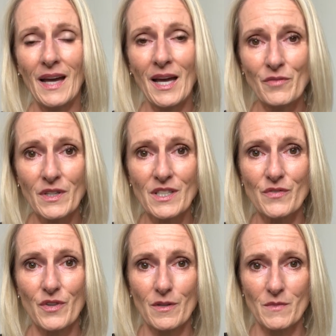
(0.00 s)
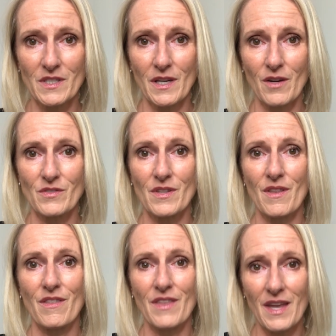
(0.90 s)
advocates for themselves,
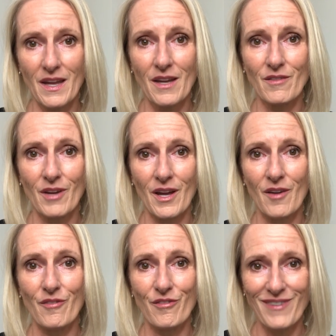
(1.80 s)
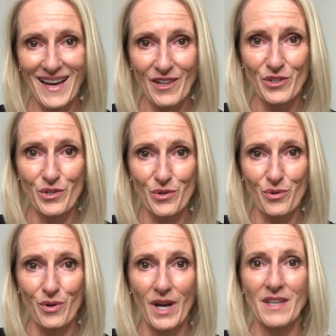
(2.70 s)
that they can
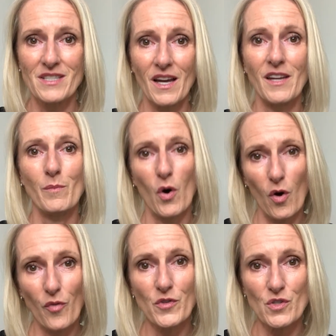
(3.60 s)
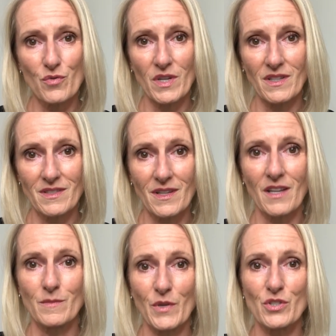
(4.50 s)
value time off screens
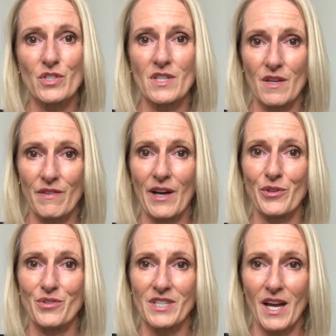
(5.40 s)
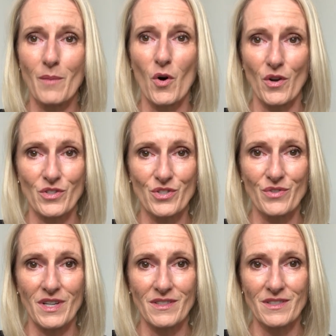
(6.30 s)
as much as they value time on
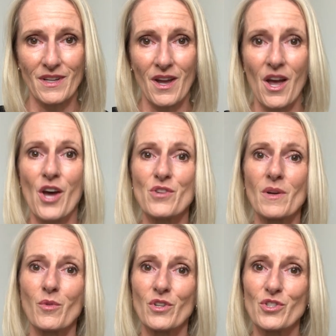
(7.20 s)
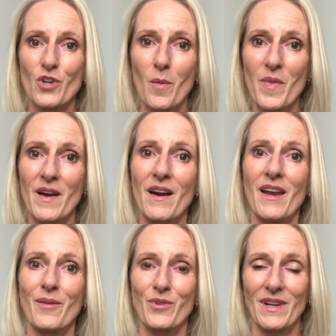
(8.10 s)
screens. So I'm going to stop there
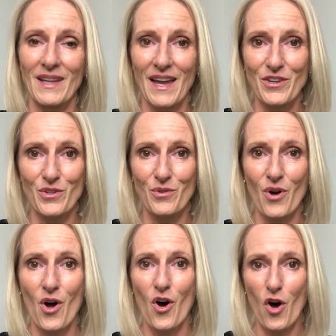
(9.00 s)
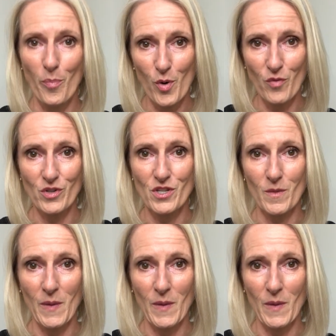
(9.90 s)
and I'm going to let you hop over to the